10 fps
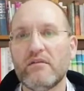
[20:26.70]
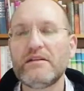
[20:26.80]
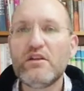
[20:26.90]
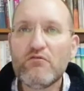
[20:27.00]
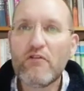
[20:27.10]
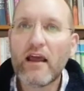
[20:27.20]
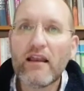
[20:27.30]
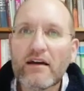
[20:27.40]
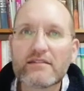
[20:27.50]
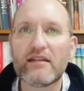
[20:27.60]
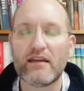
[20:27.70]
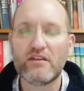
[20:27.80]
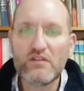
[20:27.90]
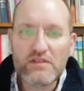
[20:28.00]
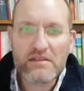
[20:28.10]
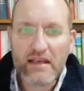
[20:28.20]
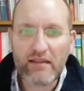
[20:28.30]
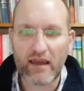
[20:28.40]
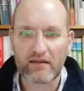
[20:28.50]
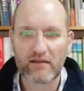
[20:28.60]
And do you realize that? Do you see
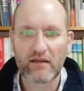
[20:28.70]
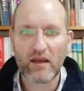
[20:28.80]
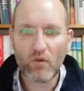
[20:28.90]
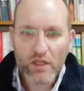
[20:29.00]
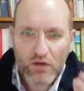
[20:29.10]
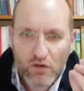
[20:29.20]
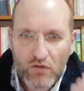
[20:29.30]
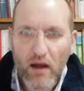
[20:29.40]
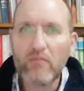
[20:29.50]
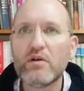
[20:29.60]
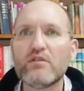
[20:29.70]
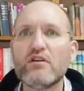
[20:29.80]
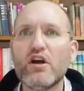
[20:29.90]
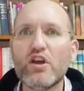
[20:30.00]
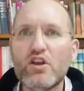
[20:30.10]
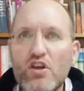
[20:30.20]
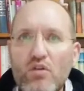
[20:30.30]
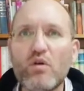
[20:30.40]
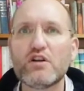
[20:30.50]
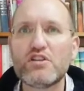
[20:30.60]
that? When you grumble,
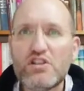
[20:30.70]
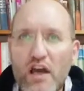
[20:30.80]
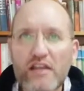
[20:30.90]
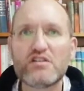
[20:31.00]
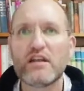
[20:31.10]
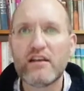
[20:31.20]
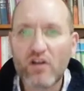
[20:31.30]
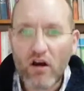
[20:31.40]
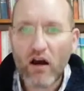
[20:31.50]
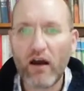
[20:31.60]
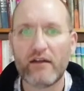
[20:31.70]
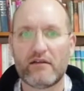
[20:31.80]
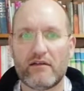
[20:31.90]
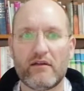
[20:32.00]
you are judging God.